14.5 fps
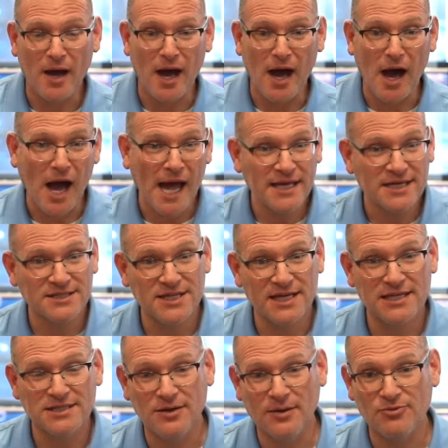I can
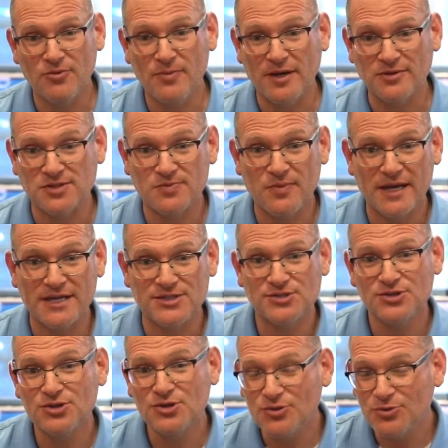take up to about spice
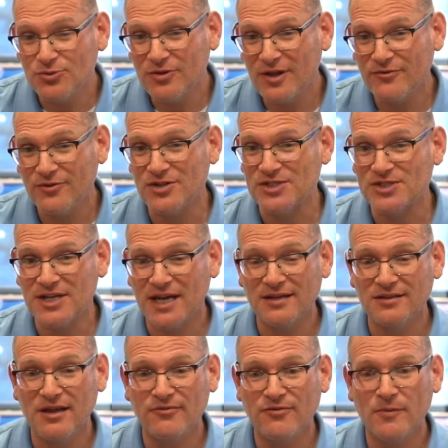2 level, the
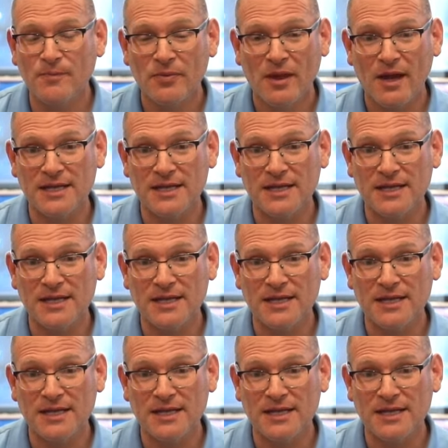second level.